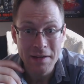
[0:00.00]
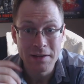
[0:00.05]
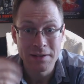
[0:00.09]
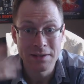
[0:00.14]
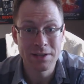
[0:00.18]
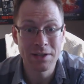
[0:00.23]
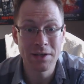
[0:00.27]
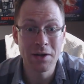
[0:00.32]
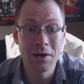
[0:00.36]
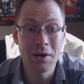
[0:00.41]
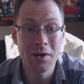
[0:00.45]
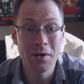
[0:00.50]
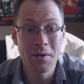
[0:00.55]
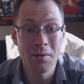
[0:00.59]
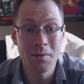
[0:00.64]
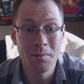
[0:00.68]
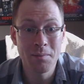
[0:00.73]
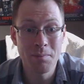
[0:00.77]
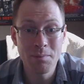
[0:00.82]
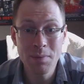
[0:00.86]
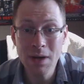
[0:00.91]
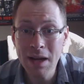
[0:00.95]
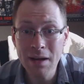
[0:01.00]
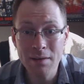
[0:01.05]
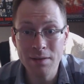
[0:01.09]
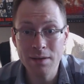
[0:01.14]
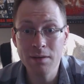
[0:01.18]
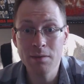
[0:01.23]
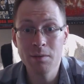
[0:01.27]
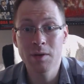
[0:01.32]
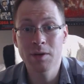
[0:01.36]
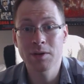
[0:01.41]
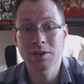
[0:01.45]
So yeah,
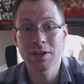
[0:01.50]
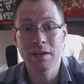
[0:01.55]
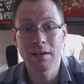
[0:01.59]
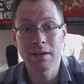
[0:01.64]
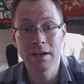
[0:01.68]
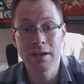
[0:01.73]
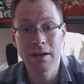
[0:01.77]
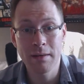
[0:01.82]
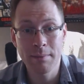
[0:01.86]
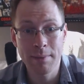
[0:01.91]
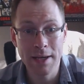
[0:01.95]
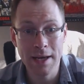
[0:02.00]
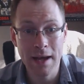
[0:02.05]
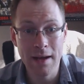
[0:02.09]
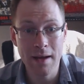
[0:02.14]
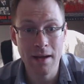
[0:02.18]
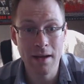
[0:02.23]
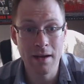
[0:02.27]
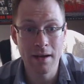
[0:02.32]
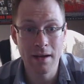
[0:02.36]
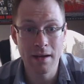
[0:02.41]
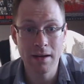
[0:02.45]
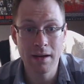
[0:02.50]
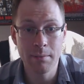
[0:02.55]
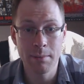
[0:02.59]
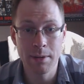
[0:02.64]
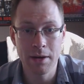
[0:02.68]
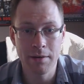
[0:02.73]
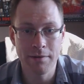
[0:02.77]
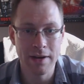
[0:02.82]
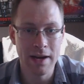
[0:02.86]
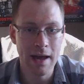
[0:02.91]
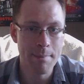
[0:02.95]
this was just a little bit
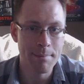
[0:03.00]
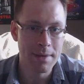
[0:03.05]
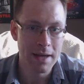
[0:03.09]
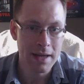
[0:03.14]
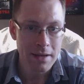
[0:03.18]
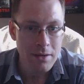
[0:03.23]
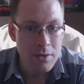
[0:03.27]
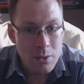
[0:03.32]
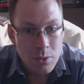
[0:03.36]
of an update